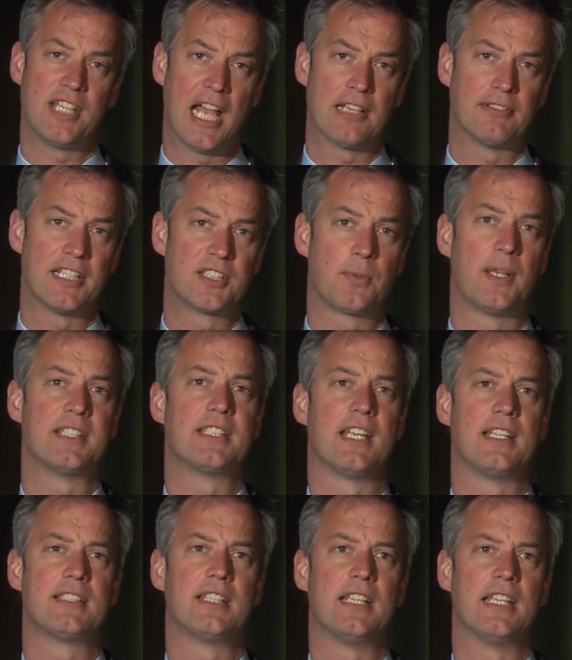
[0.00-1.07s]
January
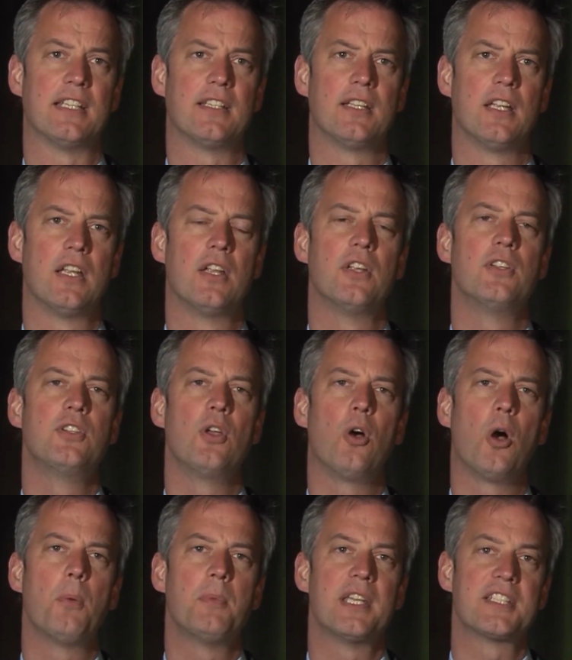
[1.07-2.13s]
2018,
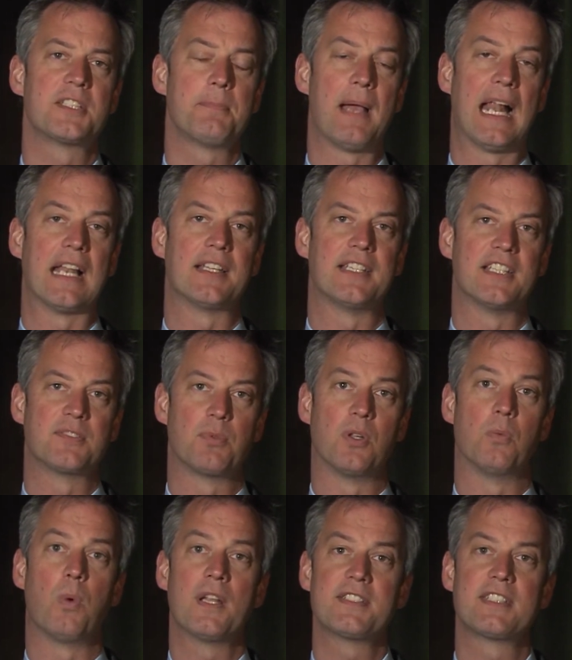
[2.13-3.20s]
your municipalities
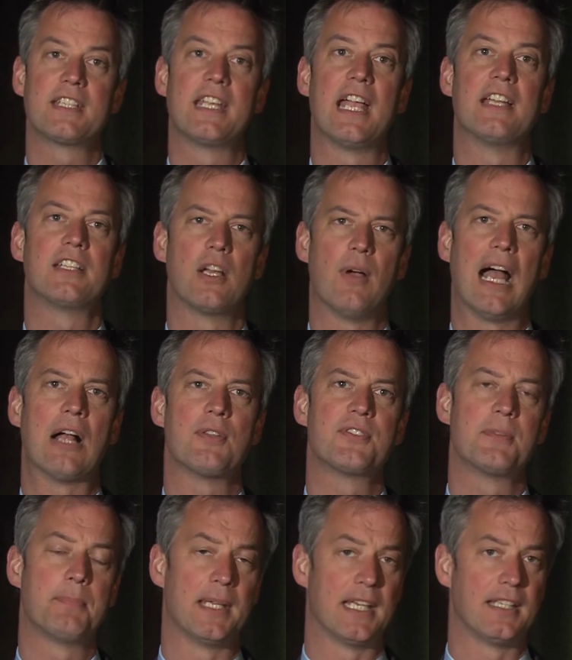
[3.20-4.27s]
will once again go out
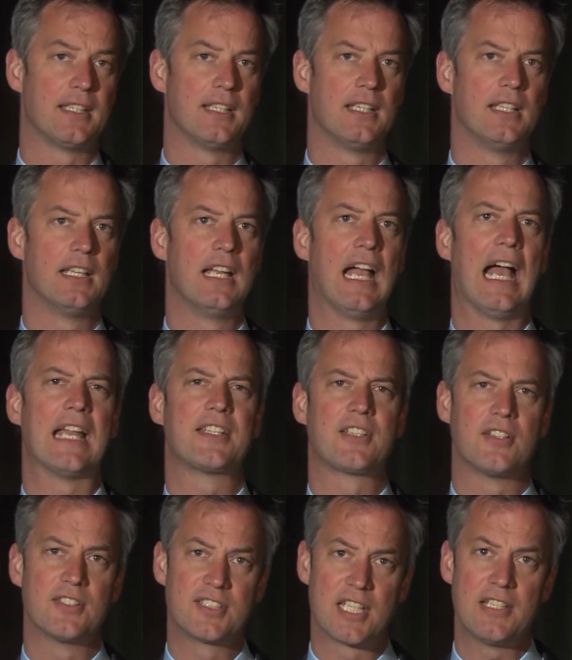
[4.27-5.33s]
to bid and
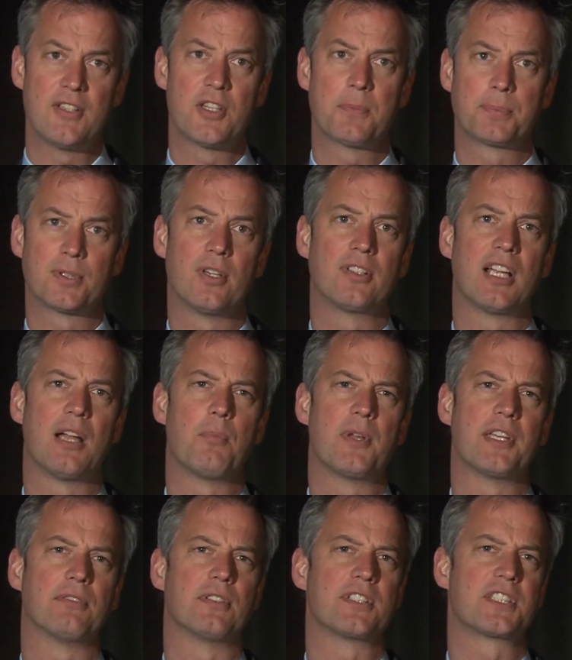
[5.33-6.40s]
continue the program
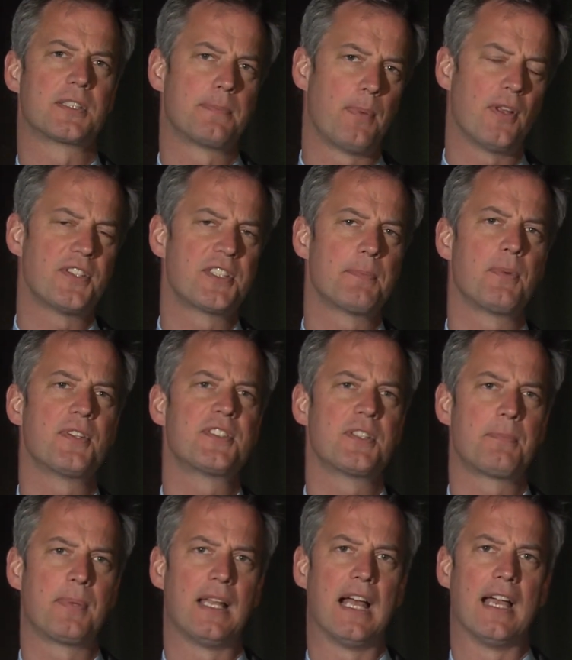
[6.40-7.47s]
with a responsible
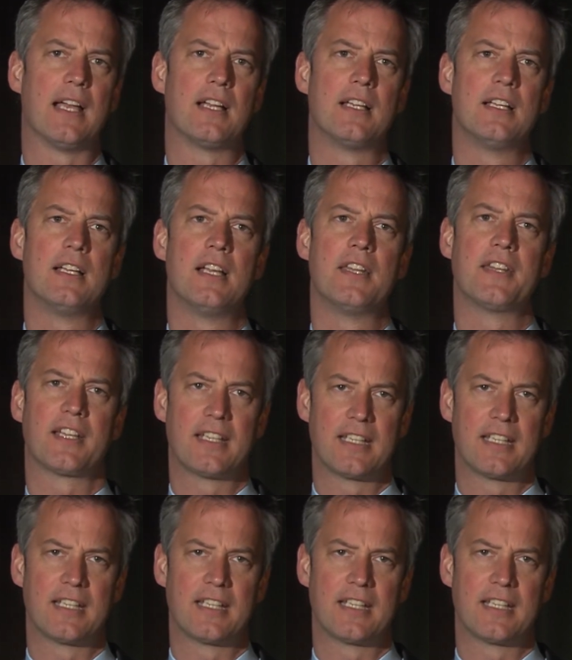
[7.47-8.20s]
supplier that